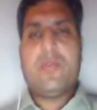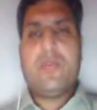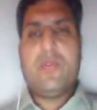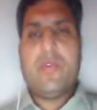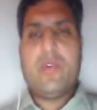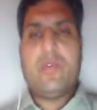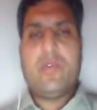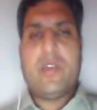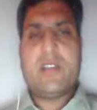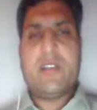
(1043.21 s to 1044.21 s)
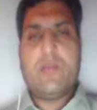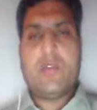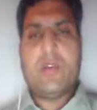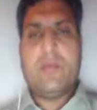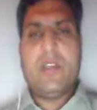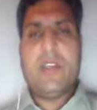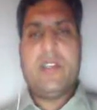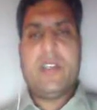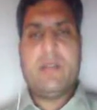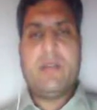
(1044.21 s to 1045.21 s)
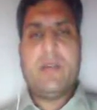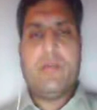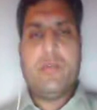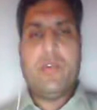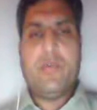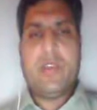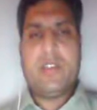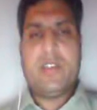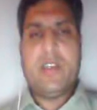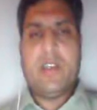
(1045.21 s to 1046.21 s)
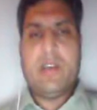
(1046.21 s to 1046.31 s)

you have to take support of the injectable polio vaccine.